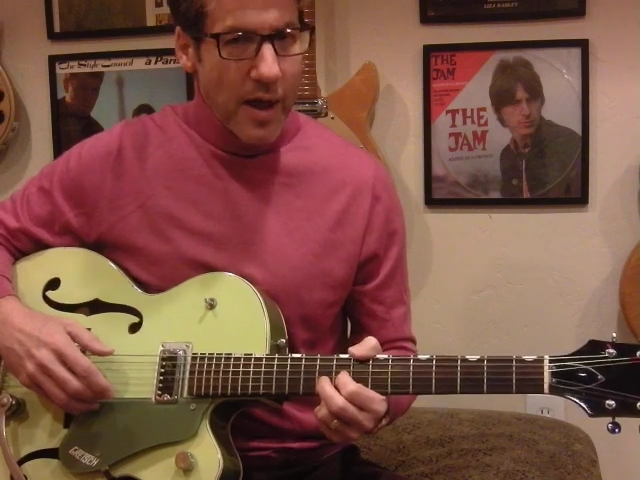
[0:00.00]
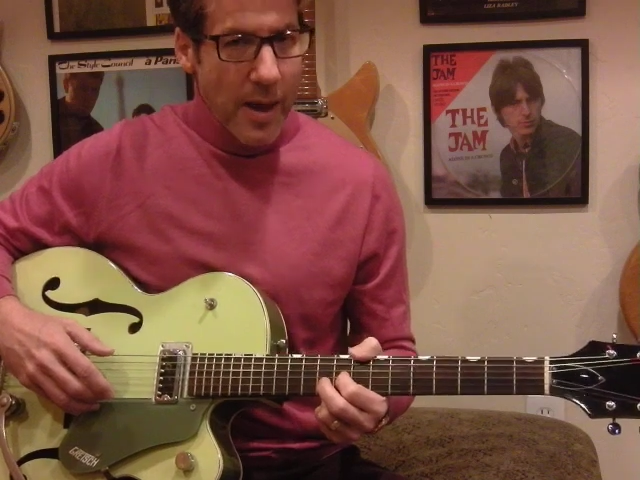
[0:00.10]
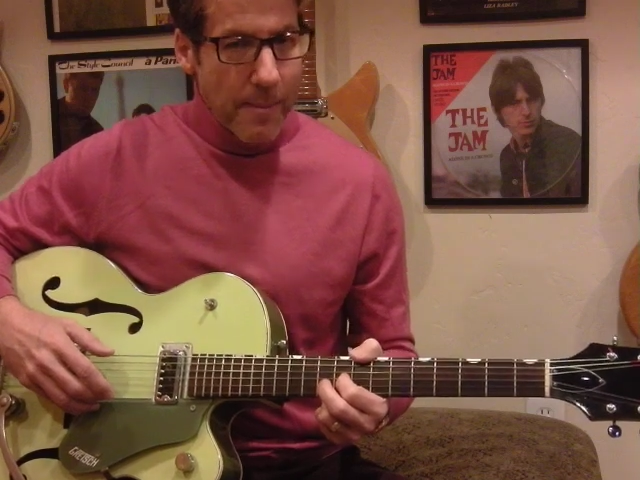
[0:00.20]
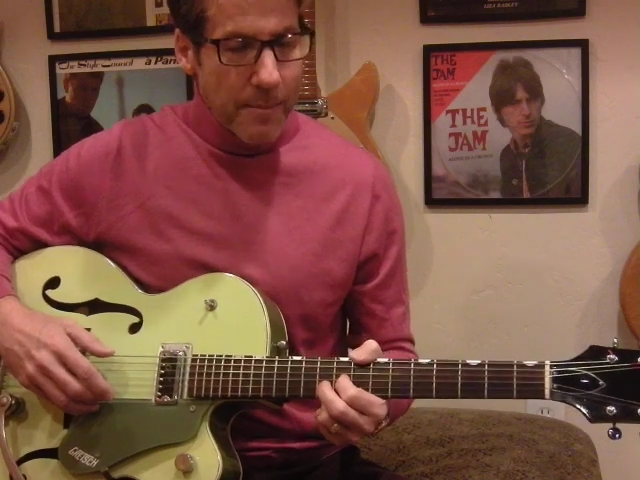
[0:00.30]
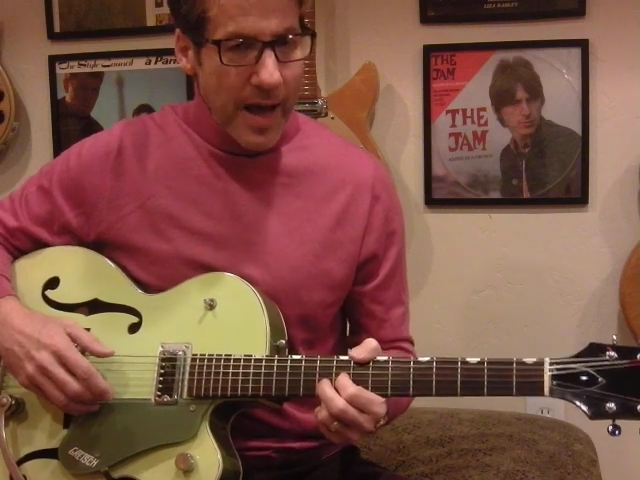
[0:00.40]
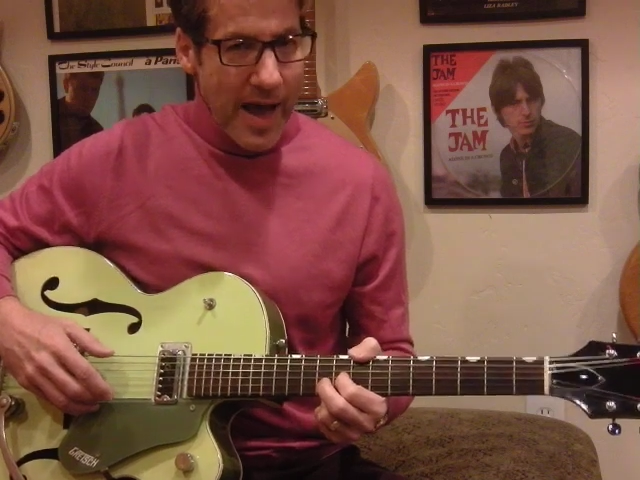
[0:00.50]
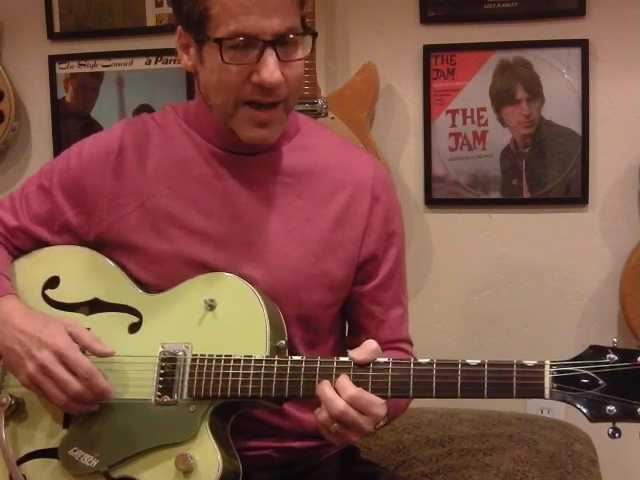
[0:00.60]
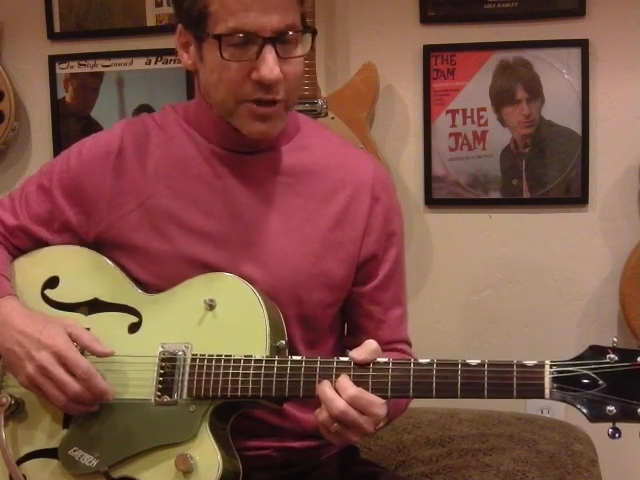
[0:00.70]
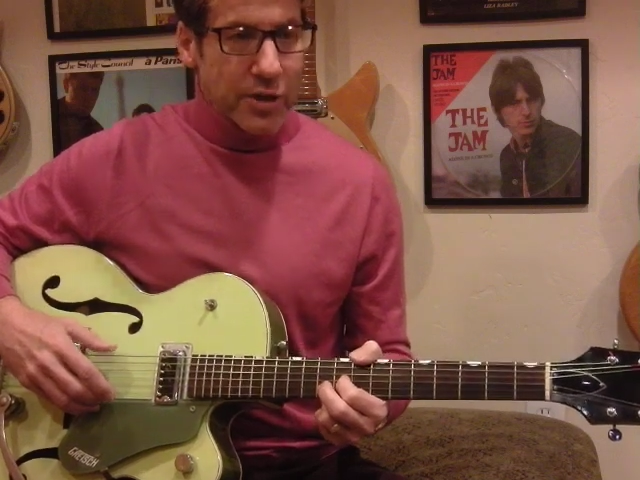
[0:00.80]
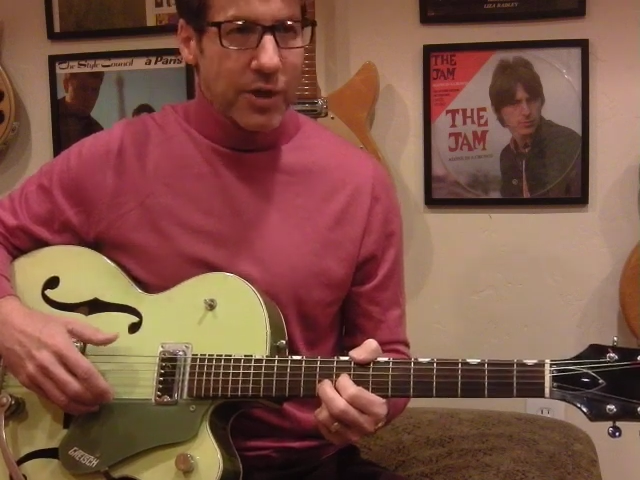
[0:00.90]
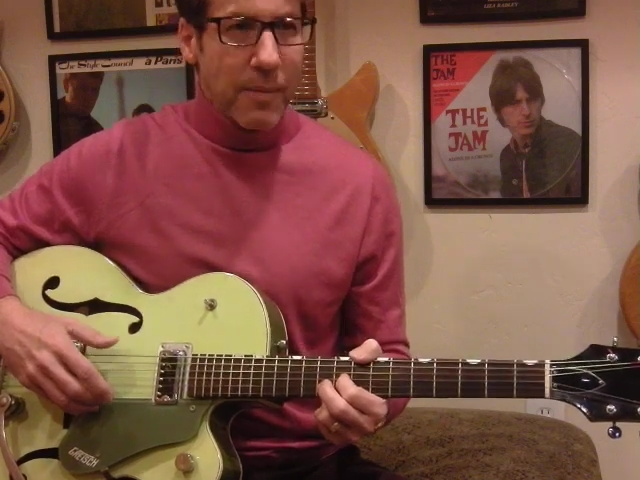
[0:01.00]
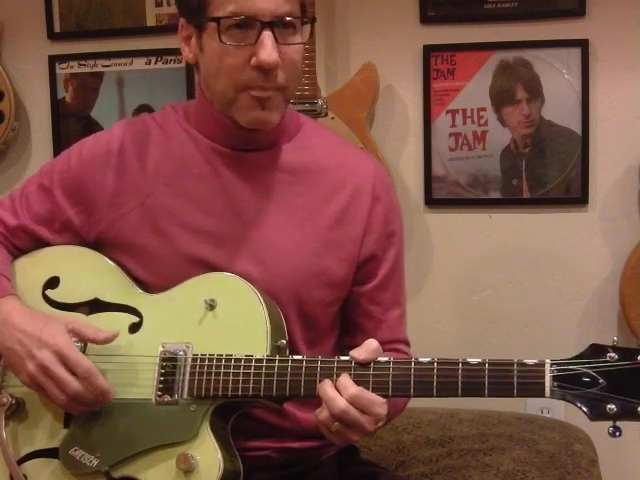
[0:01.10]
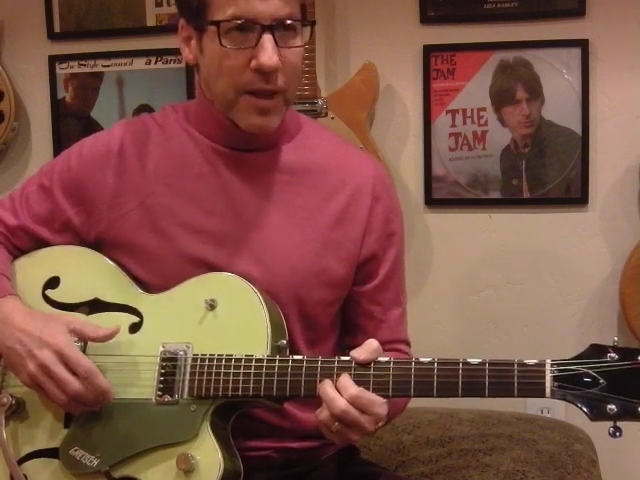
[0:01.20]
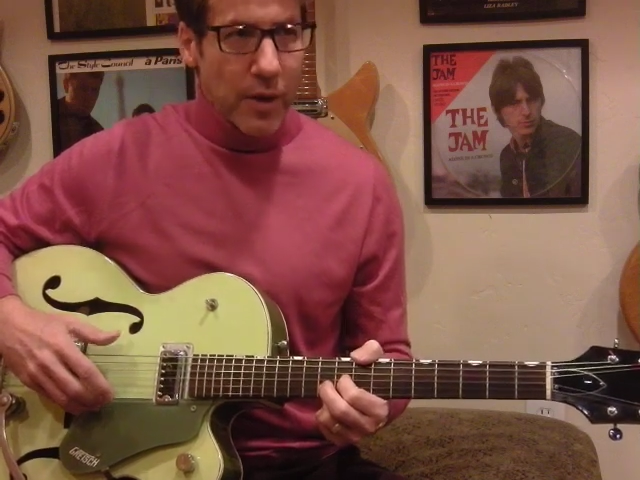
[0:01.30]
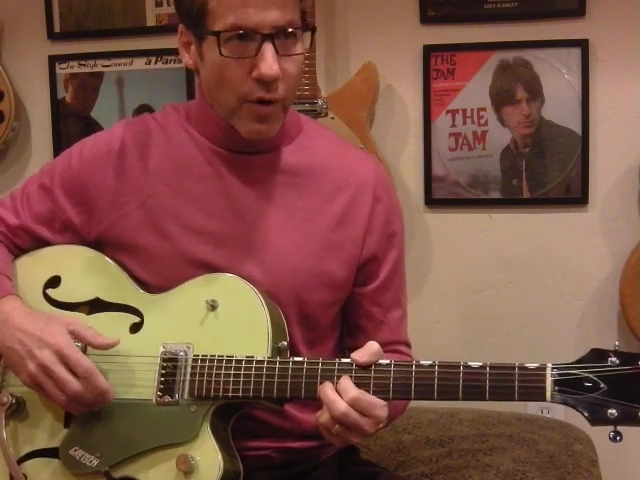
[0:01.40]
match
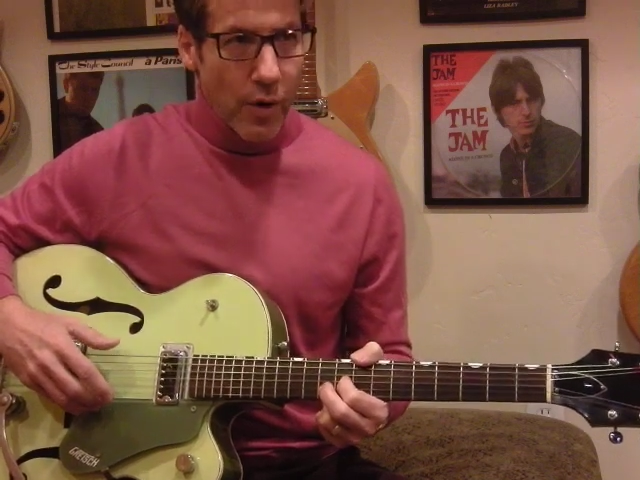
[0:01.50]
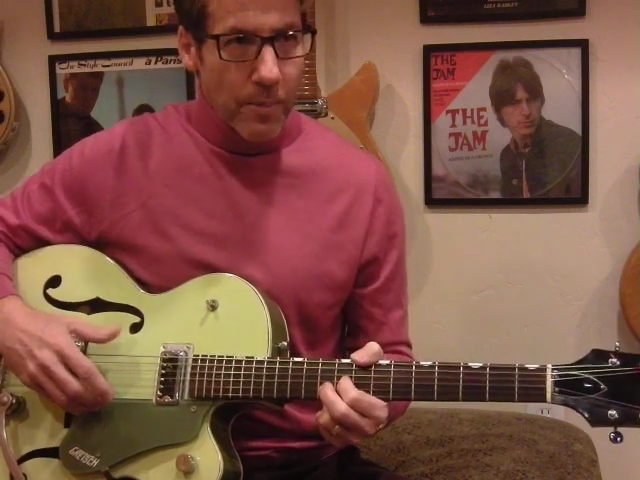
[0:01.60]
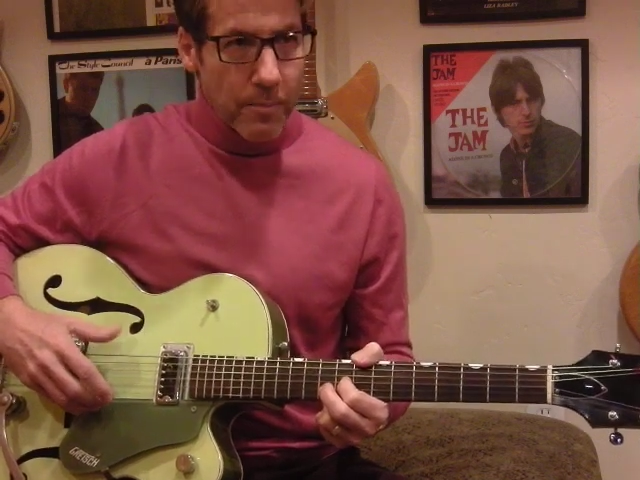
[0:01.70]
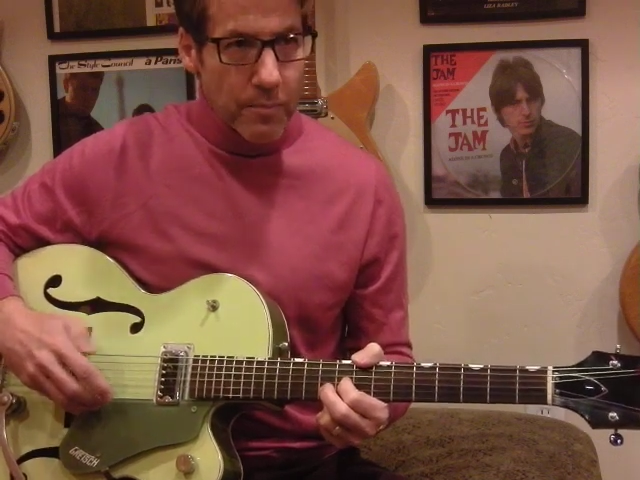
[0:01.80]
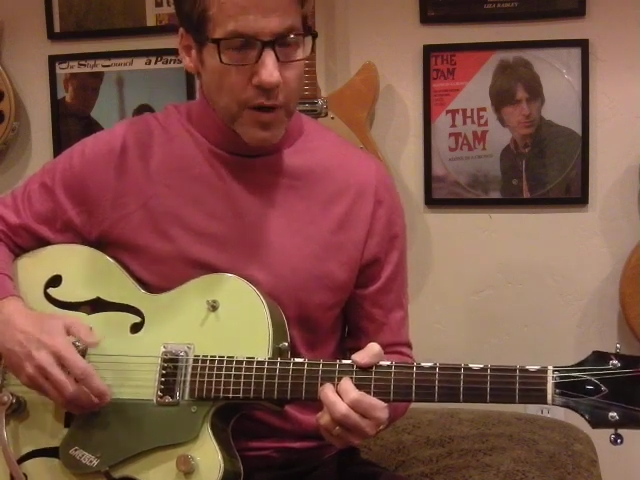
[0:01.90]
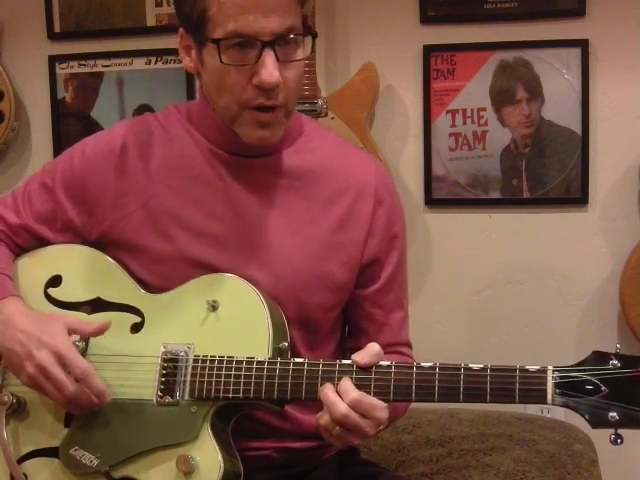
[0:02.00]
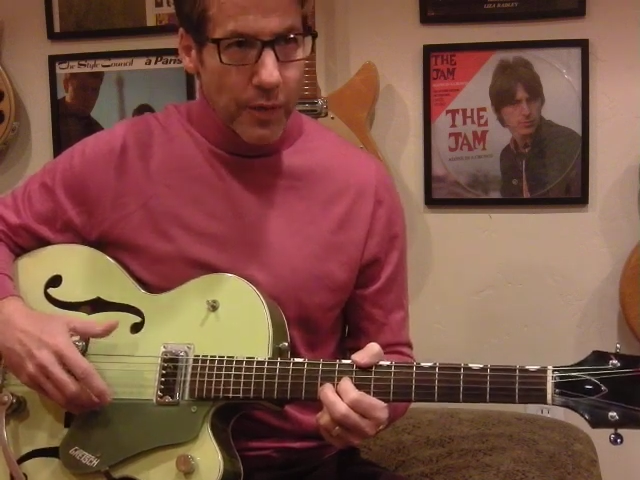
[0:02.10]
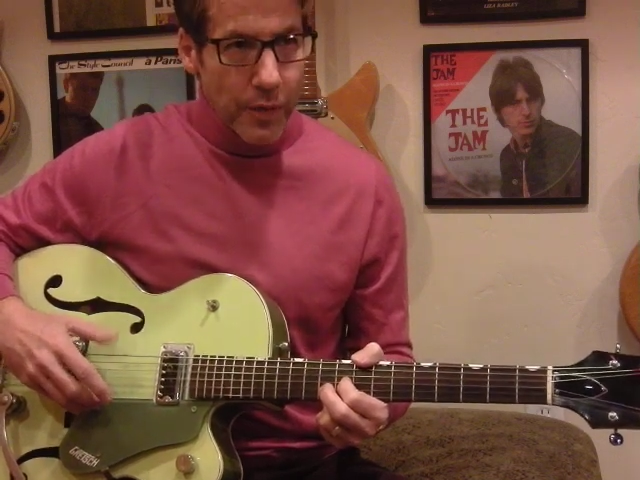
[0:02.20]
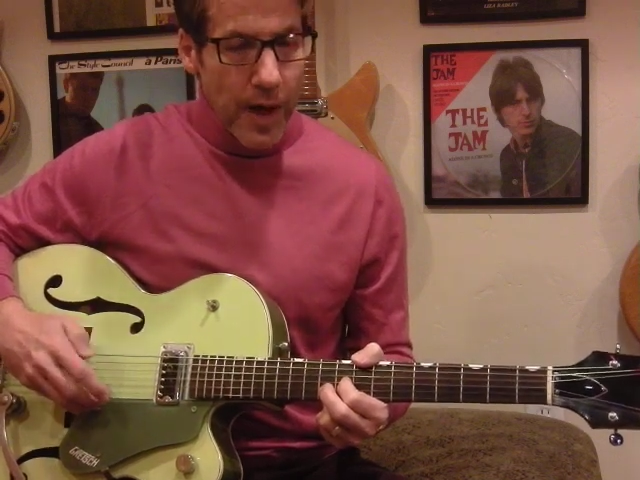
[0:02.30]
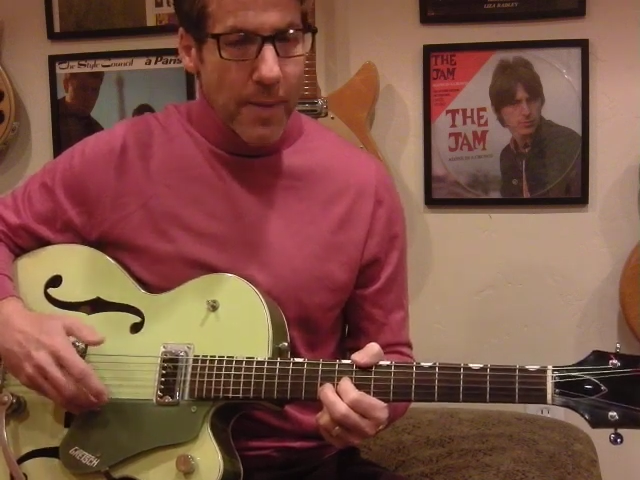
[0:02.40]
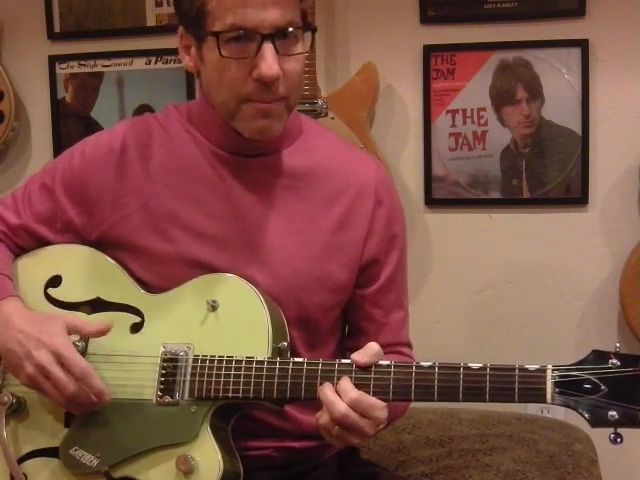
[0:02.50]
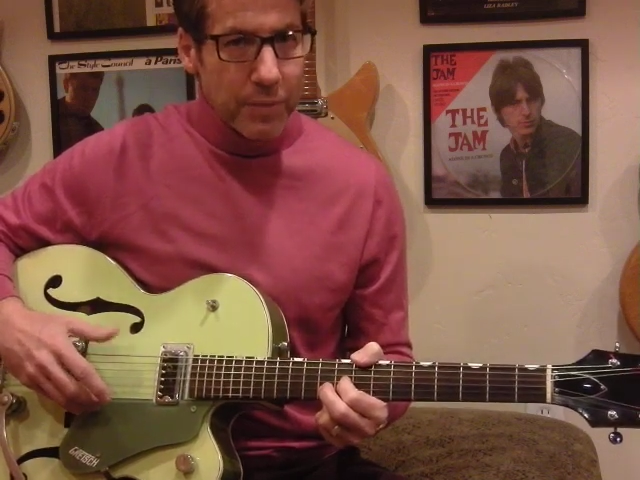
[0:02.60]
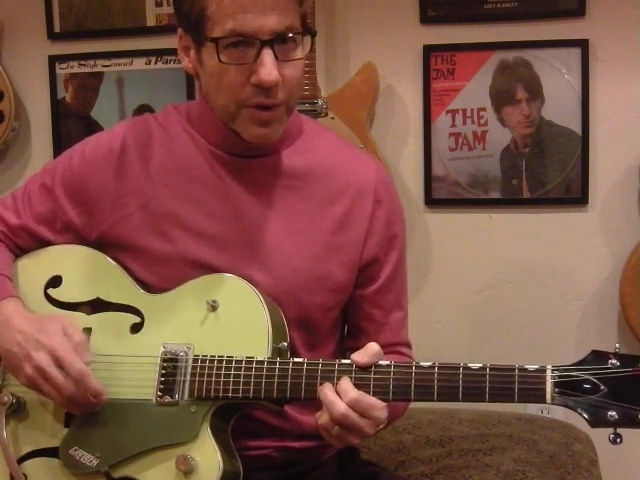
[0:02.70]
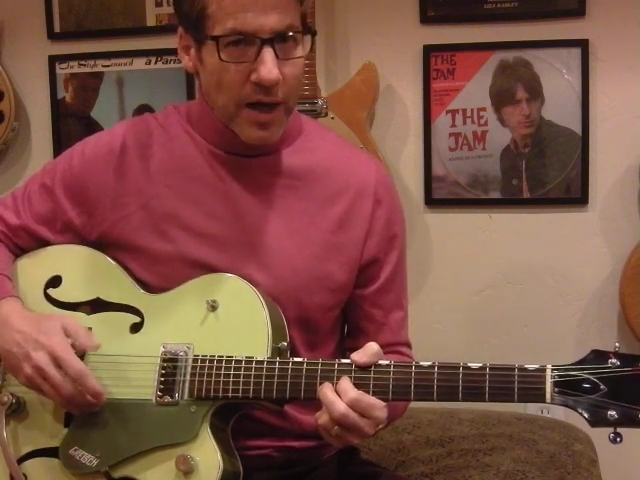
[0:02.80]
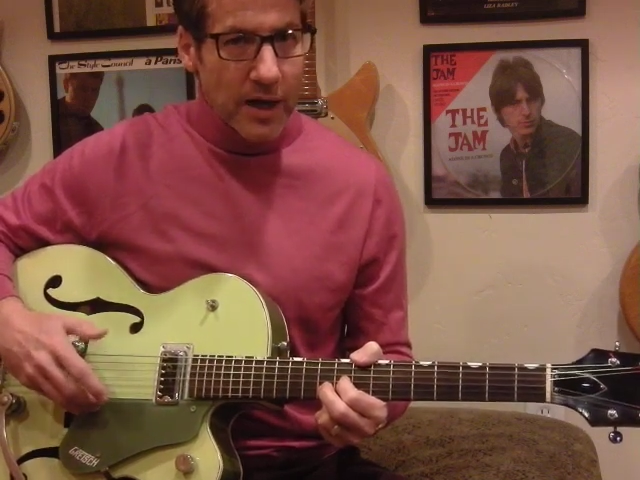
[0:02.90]
your thumb
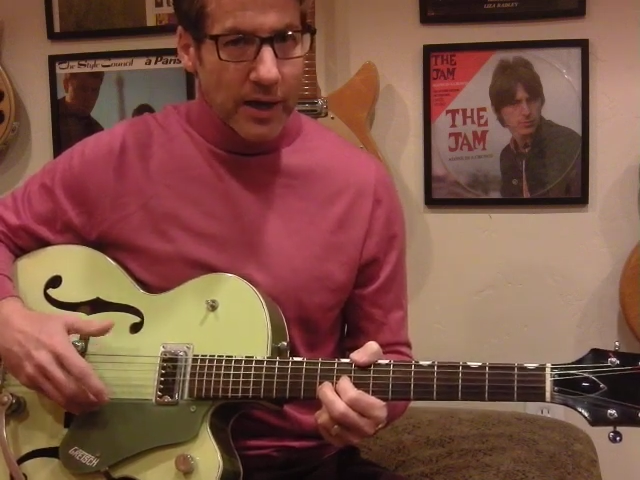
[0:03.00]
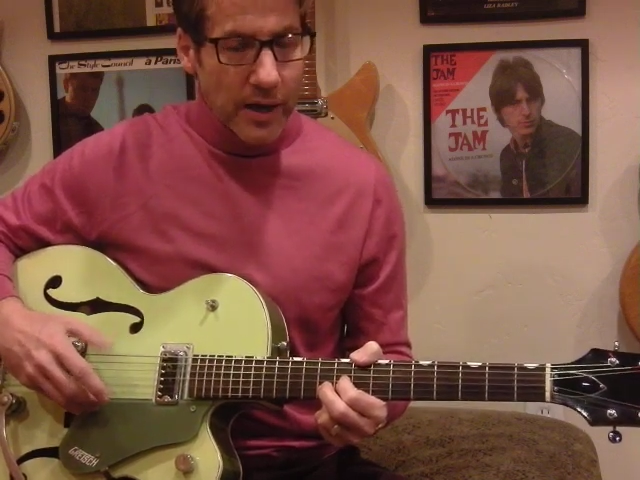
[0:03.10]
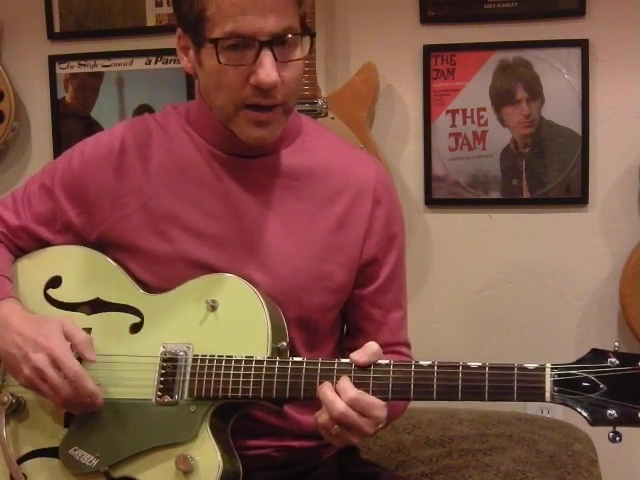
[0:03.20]
pluck